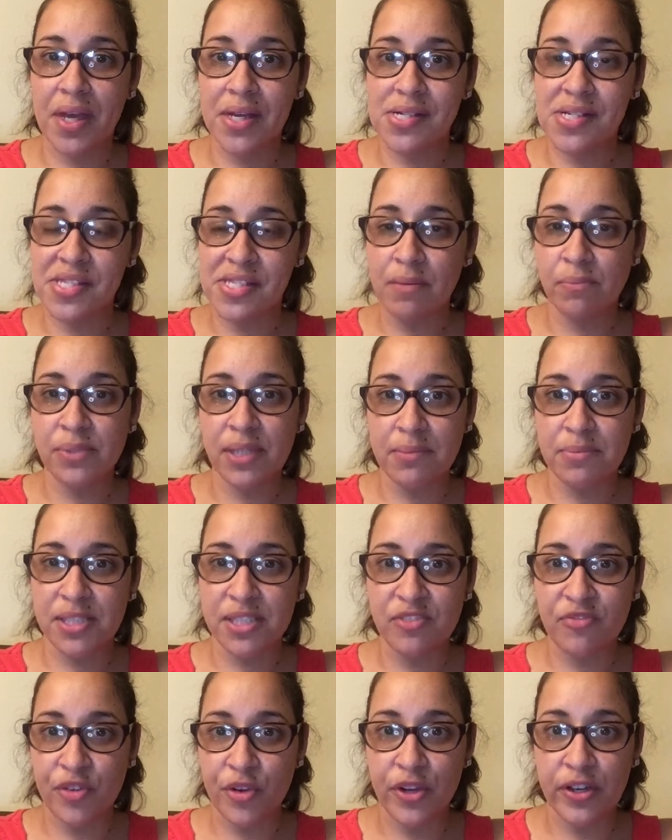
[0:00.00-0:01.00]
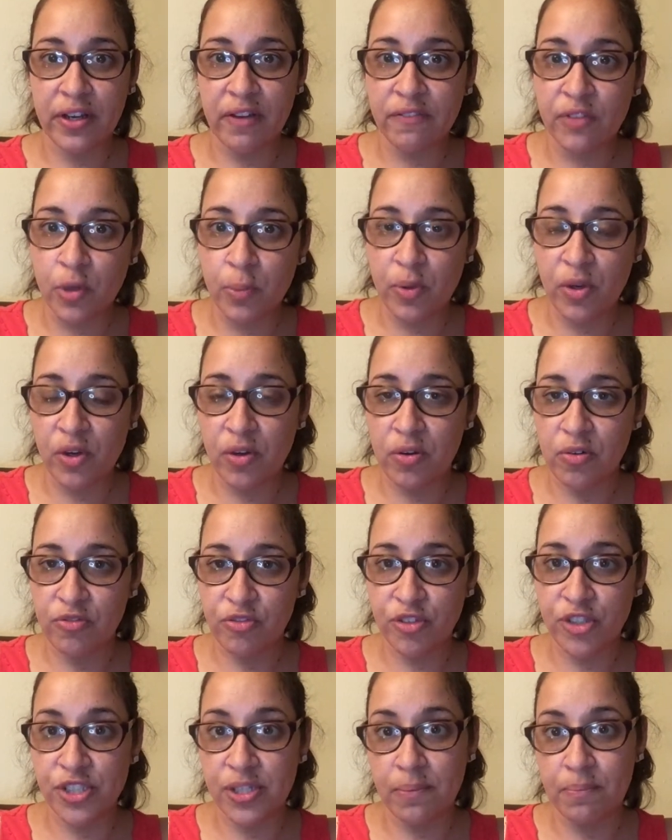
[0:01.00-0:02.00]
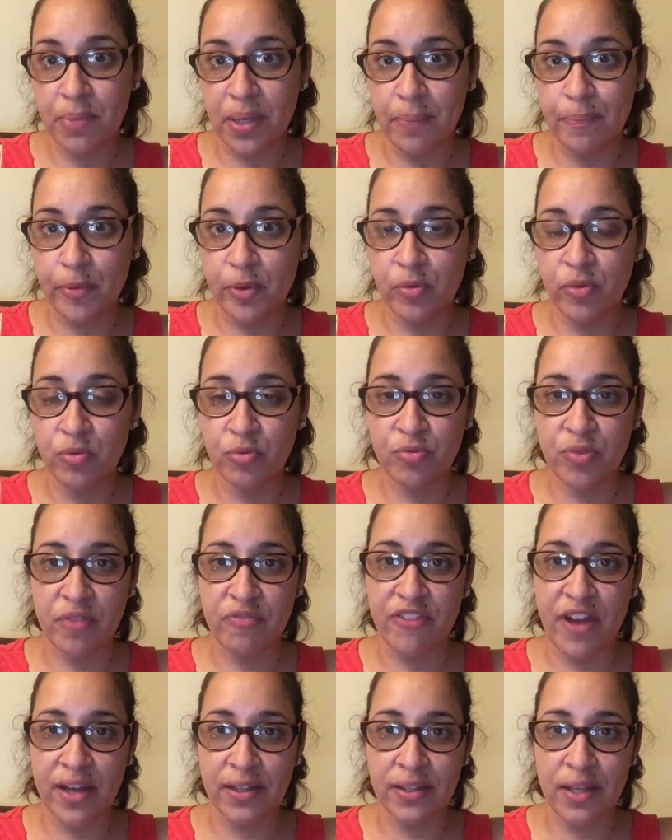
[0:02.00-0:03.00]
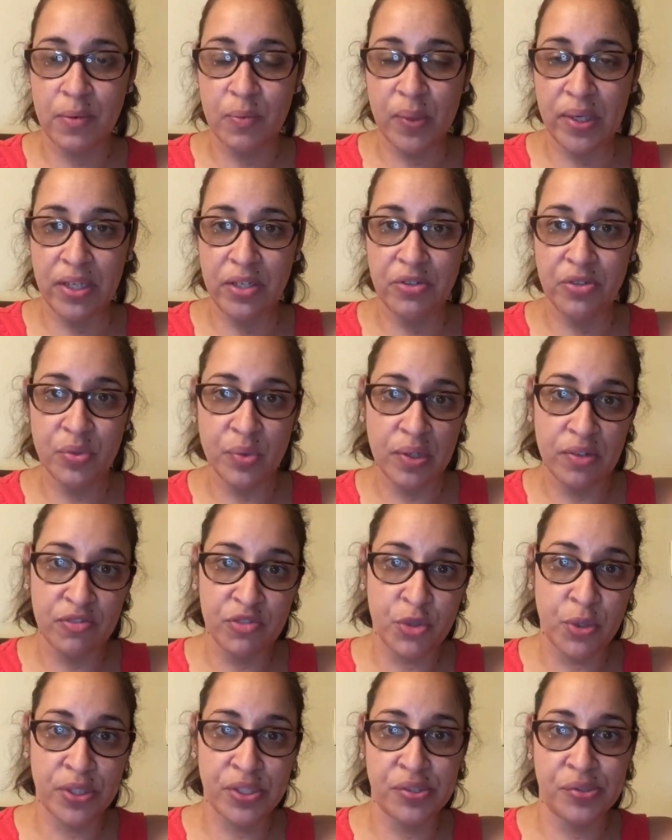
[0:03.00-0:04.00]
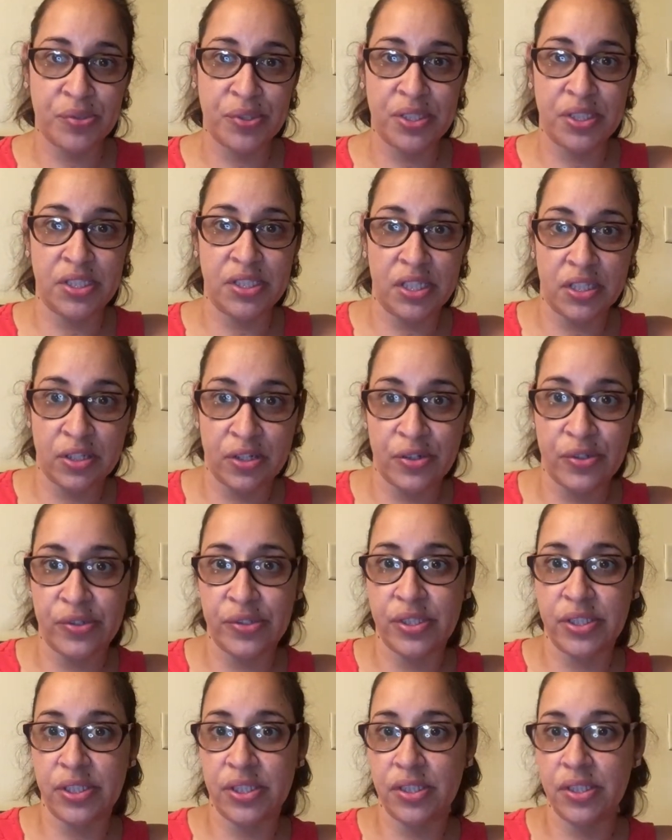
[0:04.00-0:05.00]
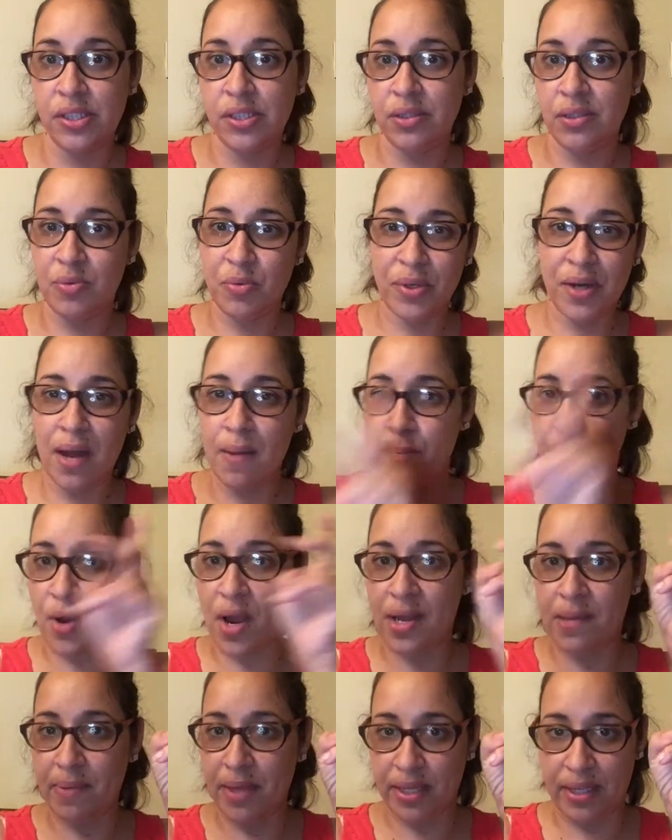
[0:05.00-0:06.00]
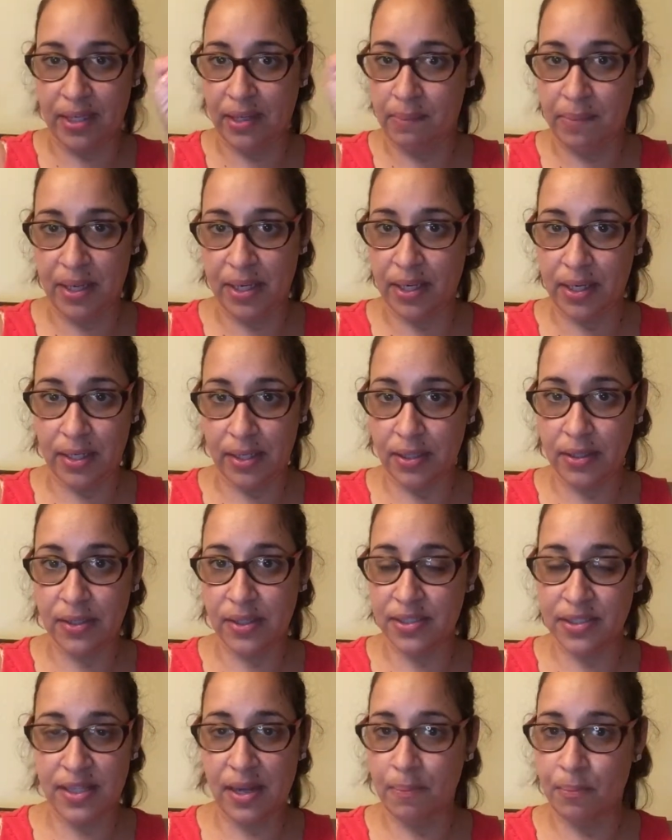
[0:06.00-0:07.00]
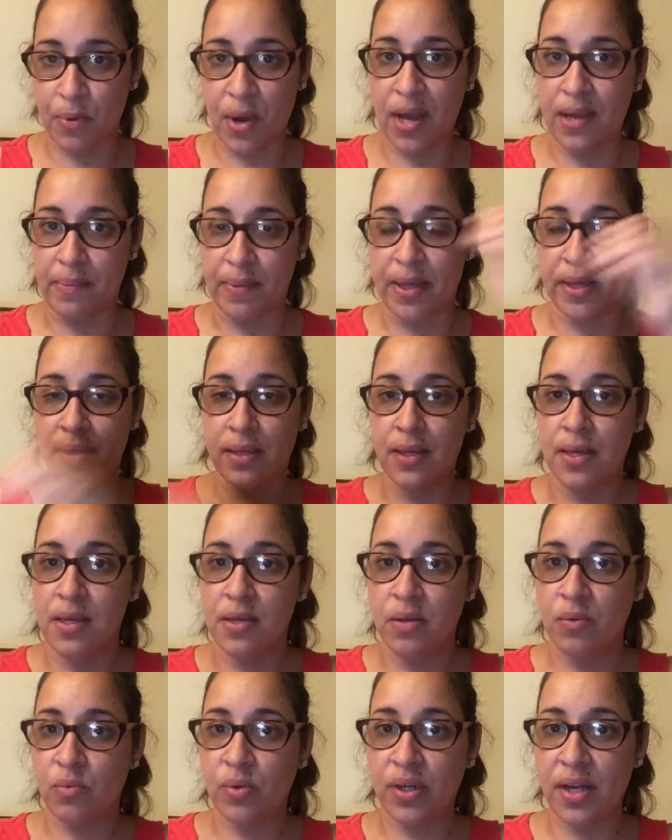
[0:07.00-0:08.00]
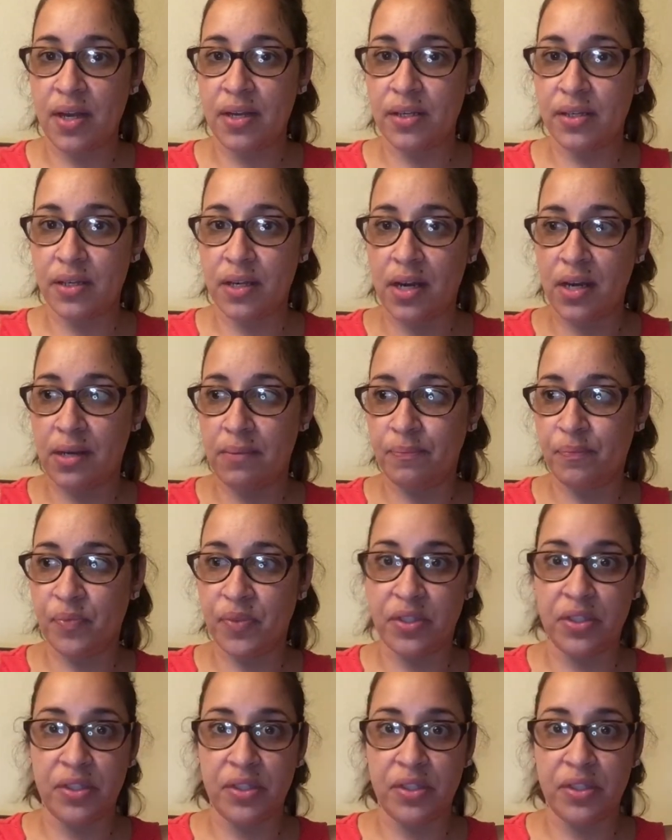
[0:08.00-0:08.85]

sometimes it's very uncomfortable for some people, the fact that we use reinforcers, stickers. We're not bribing anybody. That's not bribing. We're not